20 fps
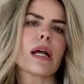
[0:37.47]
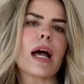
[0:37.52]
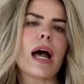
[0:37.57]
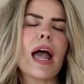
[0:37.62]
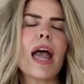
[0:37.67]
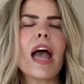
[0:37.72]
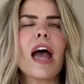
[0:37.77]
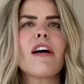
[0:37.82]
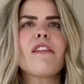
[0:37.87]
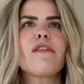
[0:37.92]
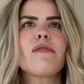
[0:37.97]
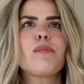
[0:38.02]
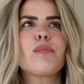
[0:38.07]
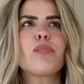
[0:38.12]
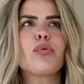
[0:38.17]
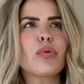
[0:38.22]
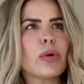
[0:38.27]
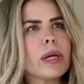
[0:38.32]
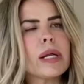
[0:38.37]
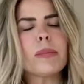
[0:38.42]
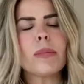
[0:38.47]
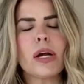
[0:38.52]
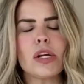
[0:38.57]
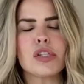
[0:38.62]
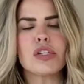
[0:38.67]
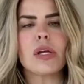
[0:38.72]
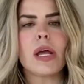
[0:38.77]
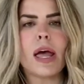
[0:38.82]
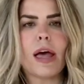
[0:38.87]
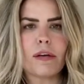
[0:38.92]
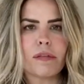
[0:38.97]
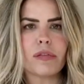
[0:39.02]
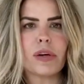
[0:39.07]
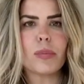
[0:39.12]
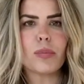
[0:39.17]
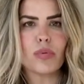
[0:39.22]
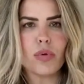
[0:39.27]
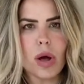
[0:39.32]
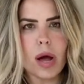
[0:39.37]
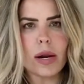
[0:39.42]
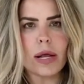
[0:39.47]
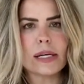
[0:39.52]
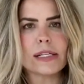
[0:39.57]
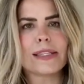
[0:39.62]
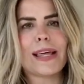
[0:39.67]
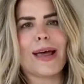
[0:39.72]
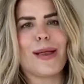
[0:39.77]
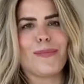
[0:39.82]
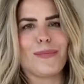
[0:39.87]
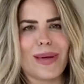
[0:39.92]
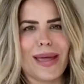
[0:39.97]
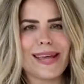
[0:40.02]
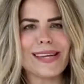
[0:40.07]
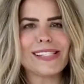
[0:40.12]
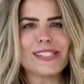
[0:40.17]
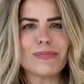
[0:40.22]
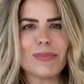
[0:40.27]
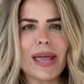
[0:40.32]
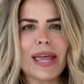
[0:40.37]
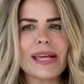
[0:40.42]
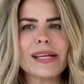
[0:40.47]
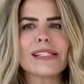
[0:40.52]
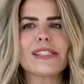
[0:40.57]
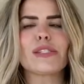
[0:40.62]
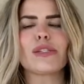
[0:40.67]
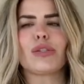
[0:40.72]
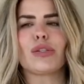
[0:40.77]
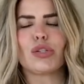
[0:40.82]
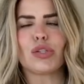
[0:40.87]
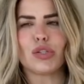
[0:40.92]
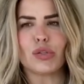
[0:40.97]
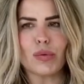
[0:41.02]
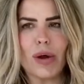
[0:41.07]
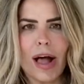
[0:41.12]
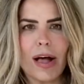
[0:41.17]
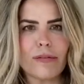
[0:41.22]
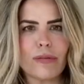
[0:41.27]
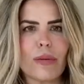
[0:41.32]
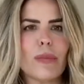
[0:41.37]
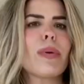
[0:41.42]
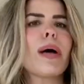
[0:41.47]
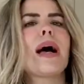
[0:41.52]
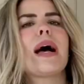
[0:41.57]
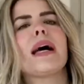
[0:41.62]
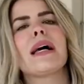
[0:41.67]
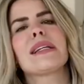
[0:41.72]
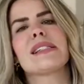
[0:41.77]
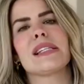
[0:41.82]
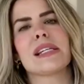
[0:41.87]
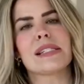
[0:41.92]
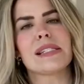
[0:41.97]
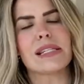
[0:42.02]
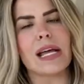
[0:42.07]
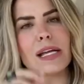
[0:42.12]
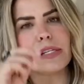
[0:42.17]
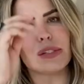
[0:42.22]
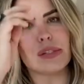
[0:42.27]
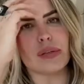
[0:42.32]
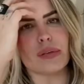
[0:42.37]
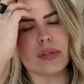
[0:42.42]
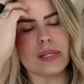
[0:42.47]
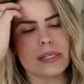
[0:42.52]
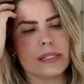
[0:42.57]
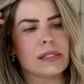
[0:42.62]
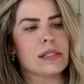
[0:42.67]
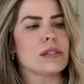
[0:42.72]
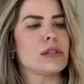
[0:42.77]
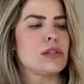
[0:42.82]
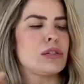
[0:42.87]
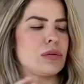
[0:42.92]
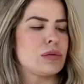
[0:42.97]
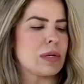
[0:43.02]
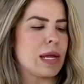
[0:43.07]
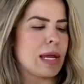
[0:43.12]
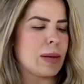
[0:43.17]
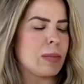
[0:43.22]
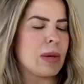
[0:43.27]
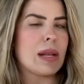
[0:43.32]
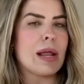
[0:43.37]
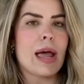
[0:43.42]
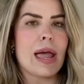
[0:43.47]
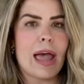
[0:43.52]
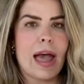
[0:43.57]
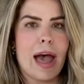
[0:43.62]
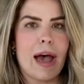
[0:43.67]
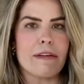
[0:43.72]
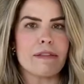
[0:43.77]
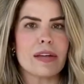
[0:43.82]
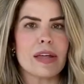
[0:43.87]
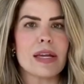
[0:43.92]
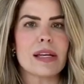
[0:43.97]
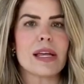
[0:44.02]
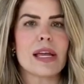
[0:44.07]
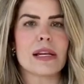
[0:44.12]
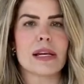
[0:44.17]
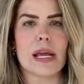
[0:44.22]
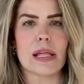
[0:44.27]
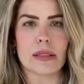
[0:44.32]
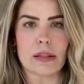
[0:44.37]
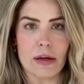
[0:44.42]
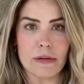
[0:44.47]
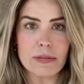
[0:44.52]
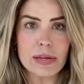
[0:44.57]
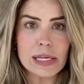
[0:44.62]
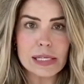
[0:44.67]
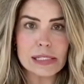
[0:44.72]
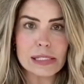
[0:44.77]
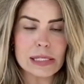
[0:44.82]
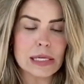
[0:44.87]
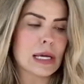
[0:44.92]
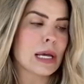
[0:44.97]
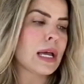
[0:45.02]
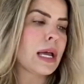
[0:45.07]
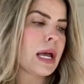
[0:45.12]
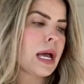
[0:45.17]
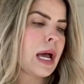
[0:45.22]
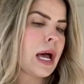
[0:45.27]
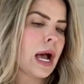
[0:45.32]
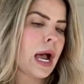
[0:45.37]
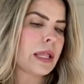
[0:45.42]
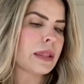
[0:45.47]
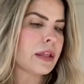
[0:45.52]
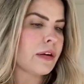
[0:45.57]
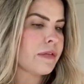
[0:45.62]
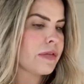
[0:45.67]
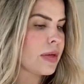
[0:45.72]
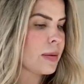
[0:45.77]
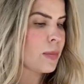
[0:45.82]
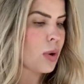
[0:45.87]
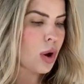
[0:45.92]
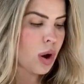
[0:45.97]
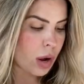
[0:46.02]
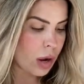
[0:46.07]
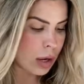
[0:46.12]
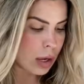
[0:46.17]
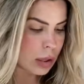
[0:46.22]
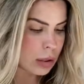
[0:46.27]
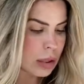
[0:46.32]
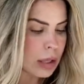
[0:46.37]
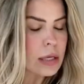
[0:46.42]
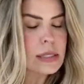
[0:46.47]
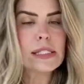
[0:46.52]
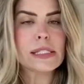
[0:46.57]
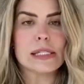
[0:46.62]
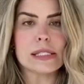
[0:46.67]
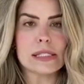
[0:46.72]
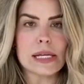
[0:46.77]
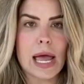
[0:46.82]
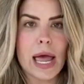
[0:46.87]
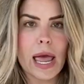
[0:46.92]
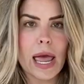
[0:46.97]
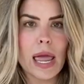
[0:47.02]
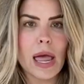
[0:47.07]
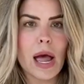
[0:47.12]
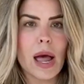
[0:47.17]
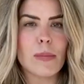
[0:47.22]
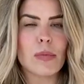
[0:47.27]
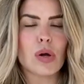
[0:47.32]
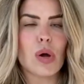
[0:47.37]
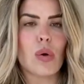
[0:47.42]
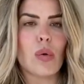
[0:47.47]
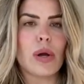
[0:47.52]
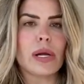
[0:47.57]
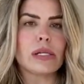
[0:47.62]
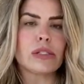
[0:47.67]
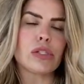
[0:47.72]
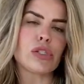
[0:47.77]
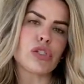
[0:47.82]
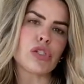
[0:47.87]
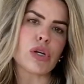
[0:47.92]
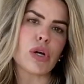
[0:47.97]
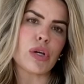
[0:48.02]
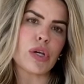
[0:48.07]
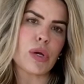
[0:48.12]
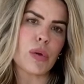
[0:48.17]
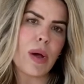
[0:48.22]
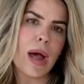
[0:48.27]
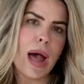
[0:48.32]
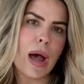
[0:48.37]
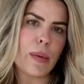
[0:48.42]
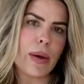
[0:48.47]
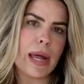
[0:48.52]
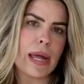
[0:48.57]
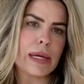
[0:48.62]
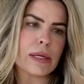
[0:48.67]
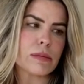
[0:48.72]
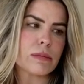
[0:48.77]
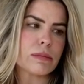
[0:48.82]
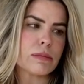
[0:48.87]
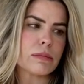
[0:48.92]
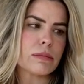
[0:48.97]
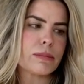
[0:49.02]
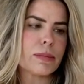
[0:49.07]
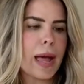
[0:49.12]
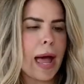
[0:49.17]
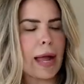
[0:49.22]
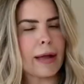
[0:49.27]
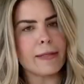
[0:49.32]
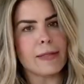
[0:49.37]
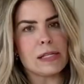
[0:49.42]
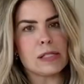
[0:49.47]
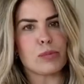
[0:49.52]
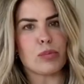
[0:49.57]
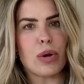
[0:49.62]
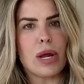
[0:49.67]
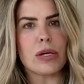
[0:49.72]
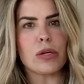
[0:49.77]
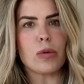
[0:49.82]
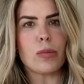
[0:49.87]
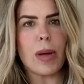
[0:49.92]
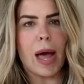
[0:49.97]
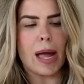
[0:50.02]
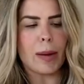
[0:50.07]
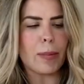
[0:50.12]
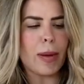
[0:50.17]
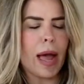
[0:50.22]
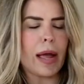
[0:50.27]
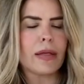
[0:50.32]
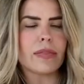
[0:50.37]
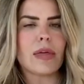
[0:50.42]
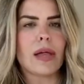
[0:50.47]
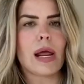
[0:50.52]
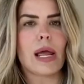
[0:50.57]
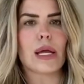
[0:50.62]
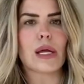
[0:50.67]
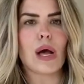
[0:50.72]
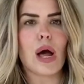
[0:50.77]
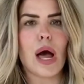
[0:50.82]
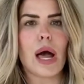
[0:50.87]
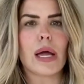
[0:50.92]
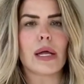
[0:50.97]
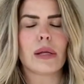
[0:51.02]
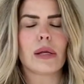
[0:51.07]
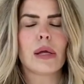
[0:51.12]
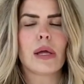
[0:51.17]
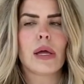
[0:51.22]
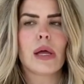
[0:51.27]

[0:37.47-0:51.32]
I have pretty much every product that Beis makes, travel bags, accessories, you name it, I have it and I love it. I love them all. Today I'm going to show you how I pack this brand new backpack that I got.